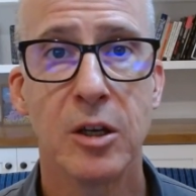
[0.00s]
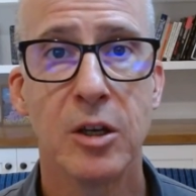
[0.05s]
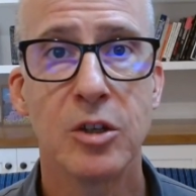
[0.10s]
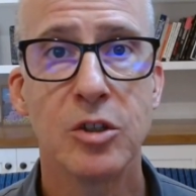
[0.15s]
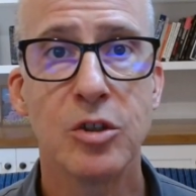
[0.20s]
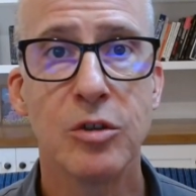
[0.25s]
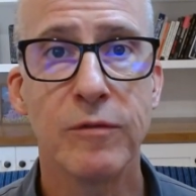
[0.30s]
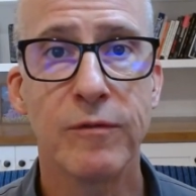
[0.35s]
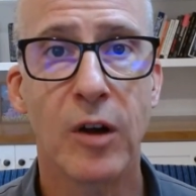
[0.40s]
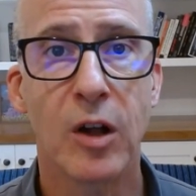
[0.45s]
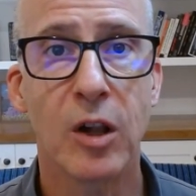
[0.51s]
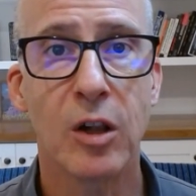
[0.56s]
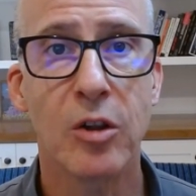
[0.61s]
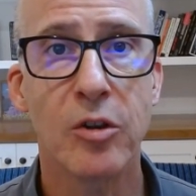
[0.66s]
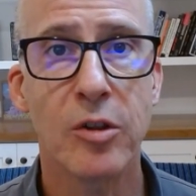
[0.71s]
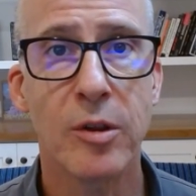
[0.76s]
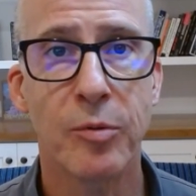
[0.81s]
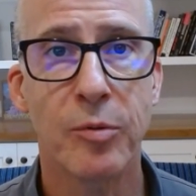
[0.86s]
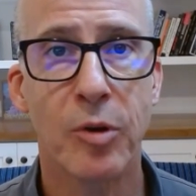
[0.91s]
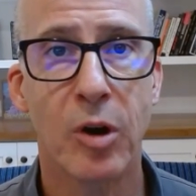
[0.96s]
to follow
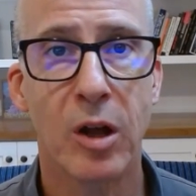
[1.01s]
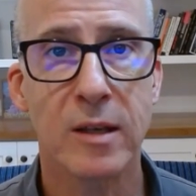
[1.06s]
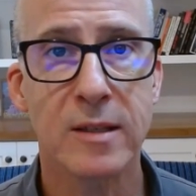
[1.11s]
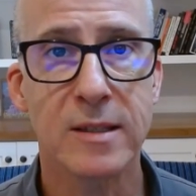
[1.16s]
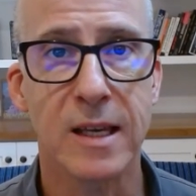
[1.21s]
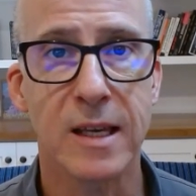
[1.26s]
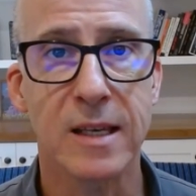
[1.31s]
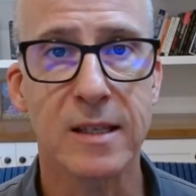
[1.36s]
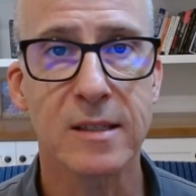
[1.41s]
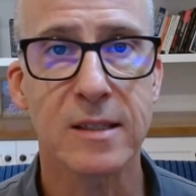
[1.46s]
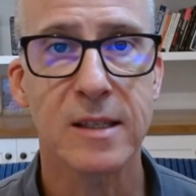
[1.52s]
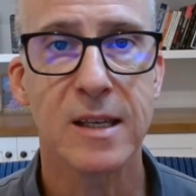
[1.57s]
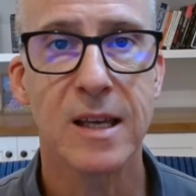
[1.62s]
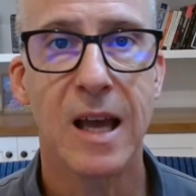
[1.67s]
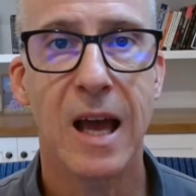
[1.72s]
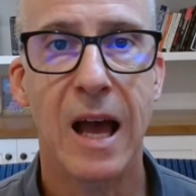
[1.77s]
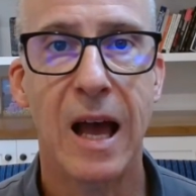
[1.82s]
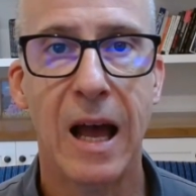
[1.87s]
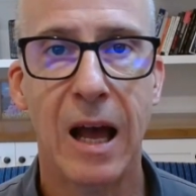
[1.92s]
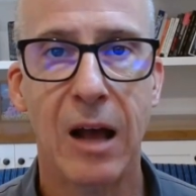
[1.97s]
the process
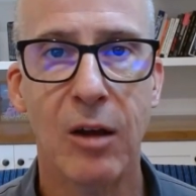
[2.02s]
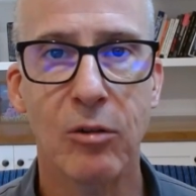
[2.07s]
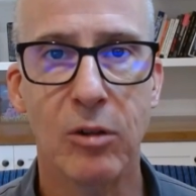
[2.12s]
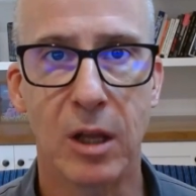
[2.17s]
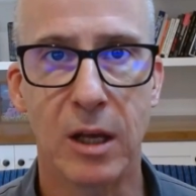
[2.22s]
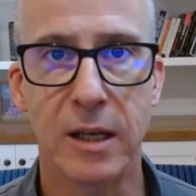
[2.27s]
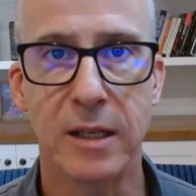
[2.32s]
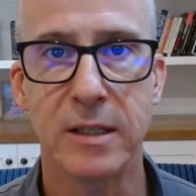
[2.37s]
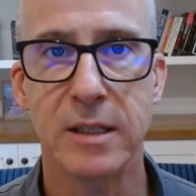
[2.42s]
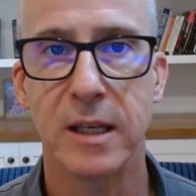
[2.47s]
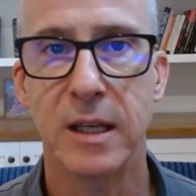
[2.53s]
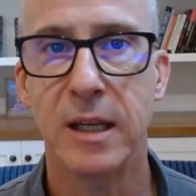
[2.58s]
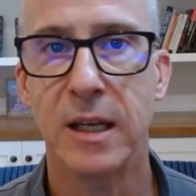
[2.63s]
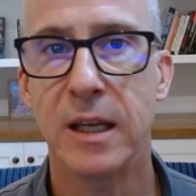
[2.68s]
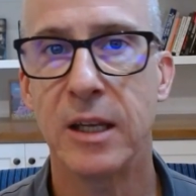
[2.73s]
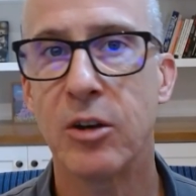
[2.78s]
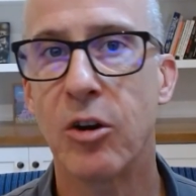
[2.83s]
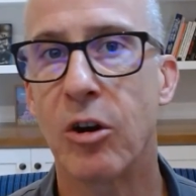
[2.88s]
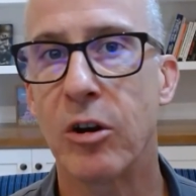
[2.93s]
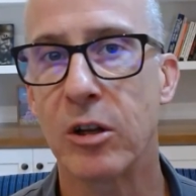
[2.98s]
outlined
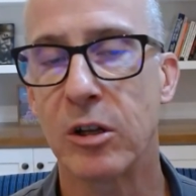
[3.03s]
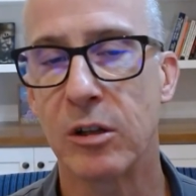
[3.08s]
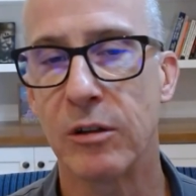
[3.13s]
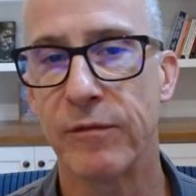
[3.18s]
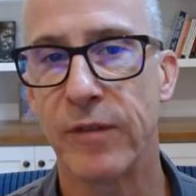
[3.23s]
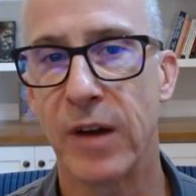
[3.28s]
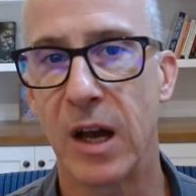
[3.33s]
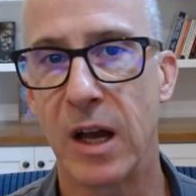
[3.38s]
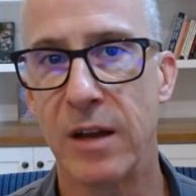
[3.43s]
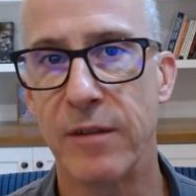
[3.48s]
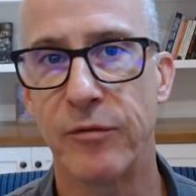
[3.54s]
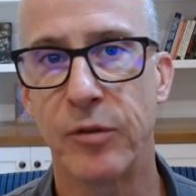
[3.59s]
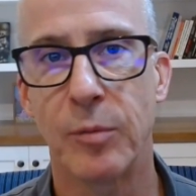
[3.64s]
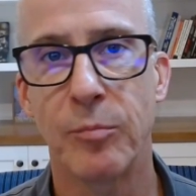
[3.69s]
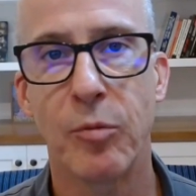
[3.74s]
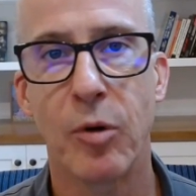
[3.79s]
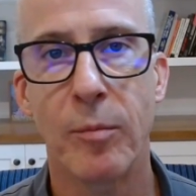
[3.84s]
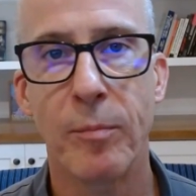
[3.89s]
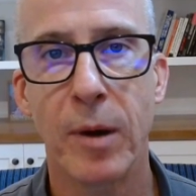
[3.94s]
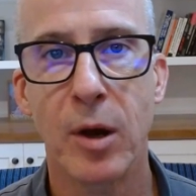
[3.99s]
in Article 5 for
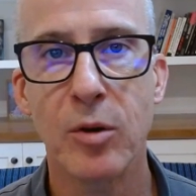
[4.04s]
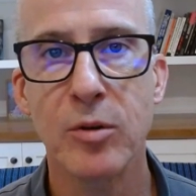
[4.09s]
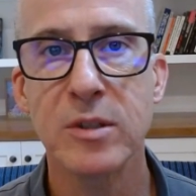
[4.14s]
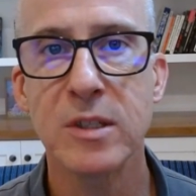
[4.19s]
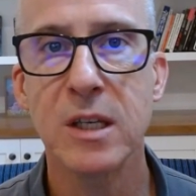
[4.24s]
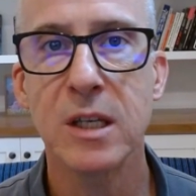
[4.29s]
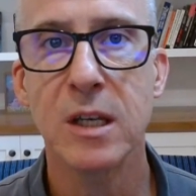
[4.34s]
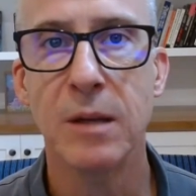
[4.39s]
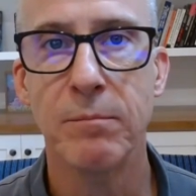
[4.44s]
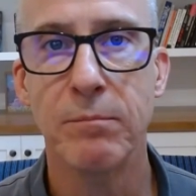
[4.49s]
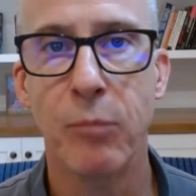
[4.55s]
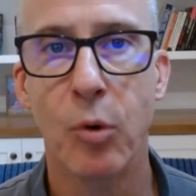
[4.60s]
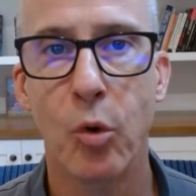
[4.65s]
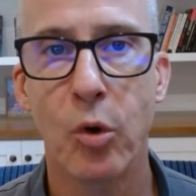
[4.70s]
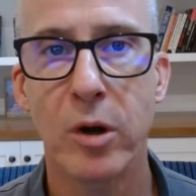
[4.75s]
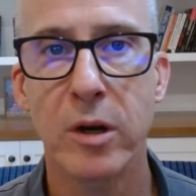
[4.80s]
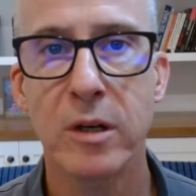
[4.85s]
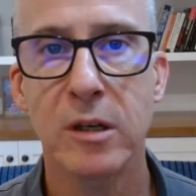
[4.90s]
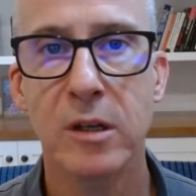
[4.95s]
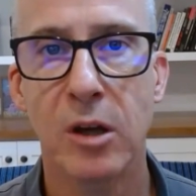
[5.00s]
proposing
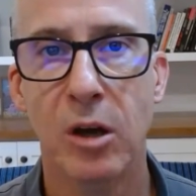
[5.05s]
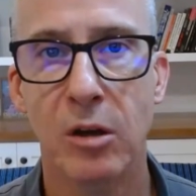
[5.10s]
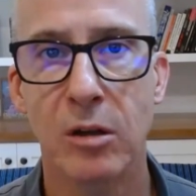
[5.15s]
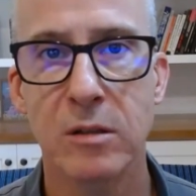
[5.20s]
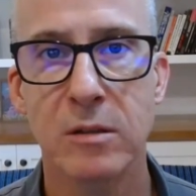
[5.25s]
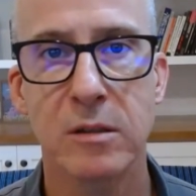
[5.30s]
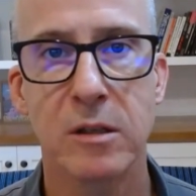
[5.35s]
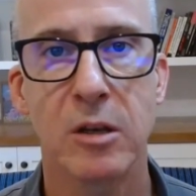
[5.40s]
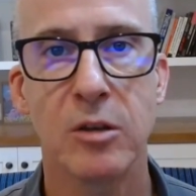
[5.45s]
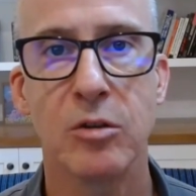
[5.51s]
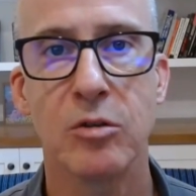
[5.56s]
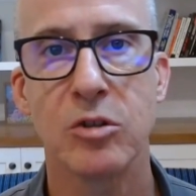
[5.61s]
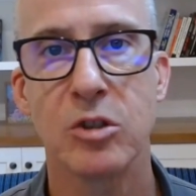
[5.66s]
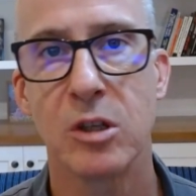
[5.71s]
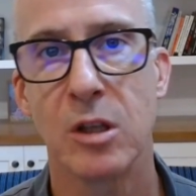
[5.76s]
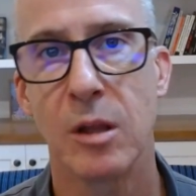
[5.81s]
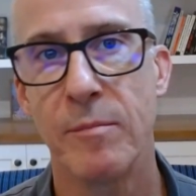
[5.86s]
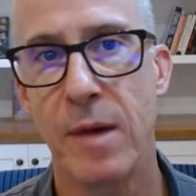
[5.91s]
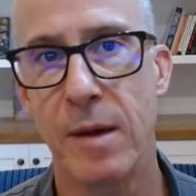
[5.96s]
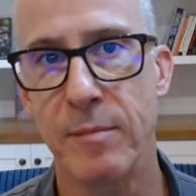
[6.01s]
important
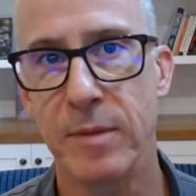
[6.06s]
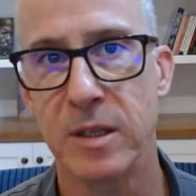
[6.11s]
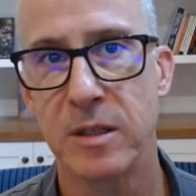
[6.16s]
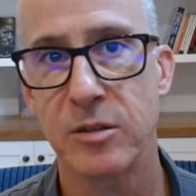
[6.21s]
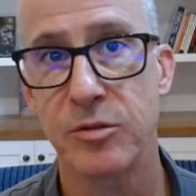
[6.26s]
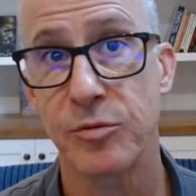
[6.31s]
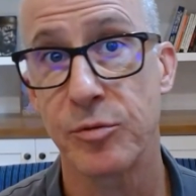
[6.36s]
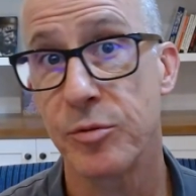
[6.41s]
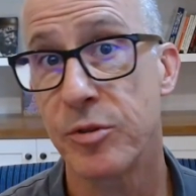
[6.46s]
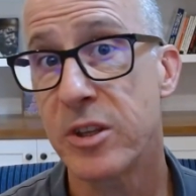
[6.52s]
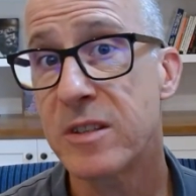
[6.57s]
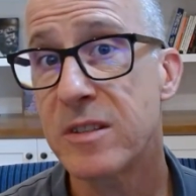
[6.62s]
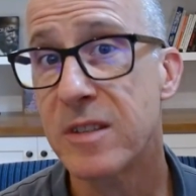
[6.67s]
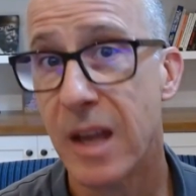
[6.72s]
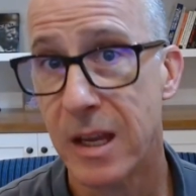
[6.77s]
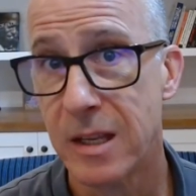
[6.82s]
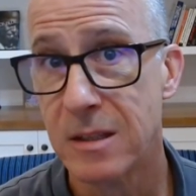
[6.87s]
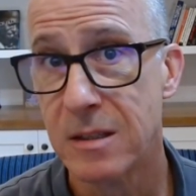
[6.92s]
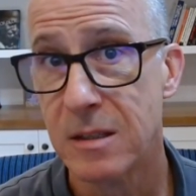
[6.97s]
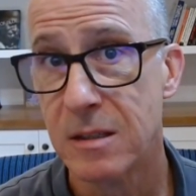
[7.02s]
constitutional amendments through the
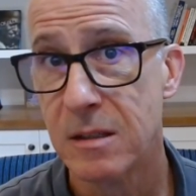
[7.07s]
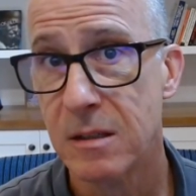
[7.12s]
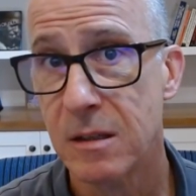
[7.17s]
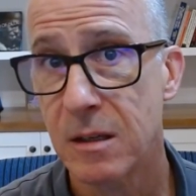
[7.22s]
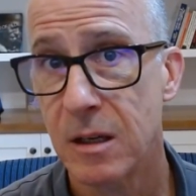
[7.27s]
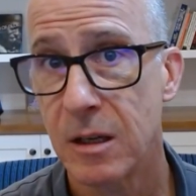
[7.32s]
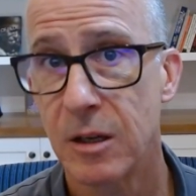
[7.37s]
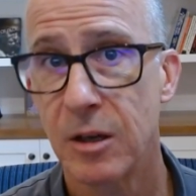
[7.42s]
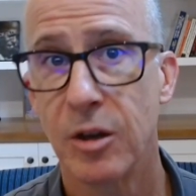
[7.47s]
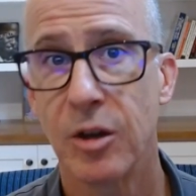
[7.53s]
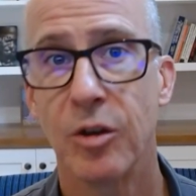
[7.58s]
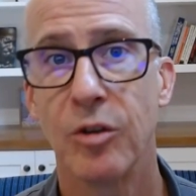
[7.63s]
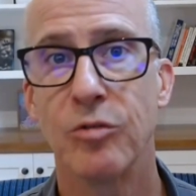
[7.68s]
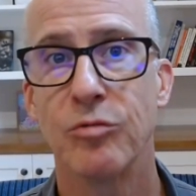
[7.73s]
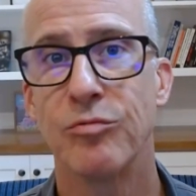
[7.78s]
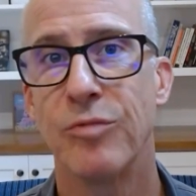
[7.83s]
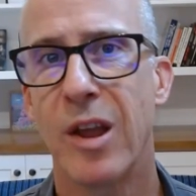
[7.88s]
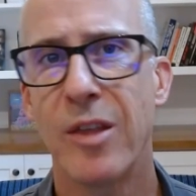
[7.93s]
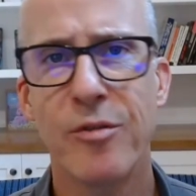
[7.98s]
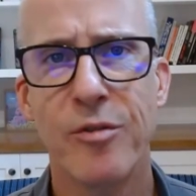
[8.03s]
states
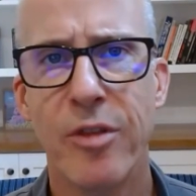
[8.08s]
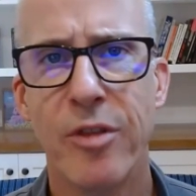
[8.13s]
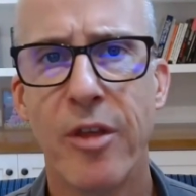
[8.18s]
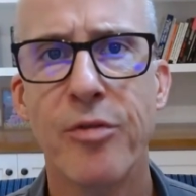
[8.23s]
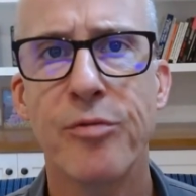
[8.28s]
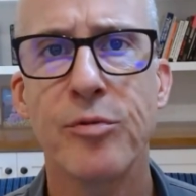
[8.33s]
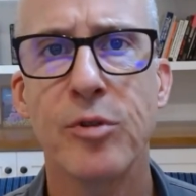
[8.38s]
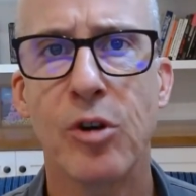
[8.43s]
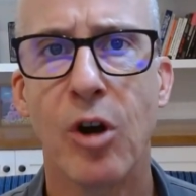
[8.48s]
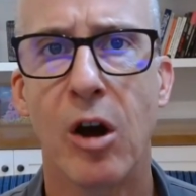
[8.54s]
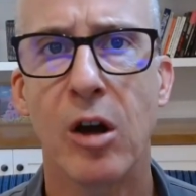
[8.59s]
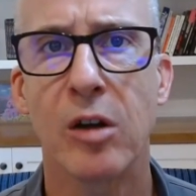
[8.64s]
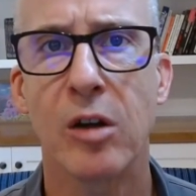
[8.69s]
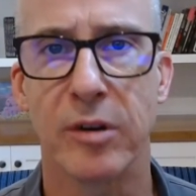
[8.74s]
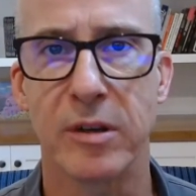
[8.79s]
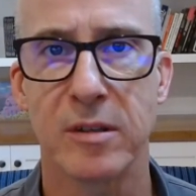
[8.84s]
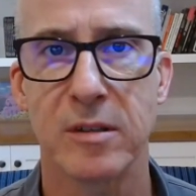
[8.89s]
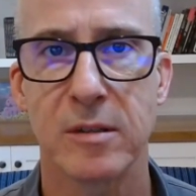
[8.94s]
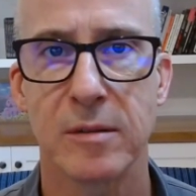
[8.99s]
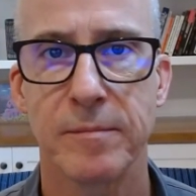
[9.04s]
rather than through
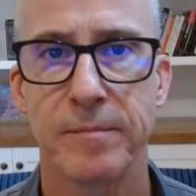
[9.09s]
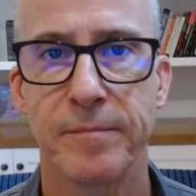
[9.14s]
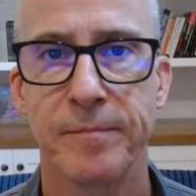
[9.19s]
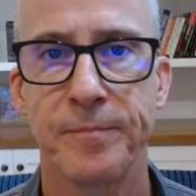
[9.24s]
Congress.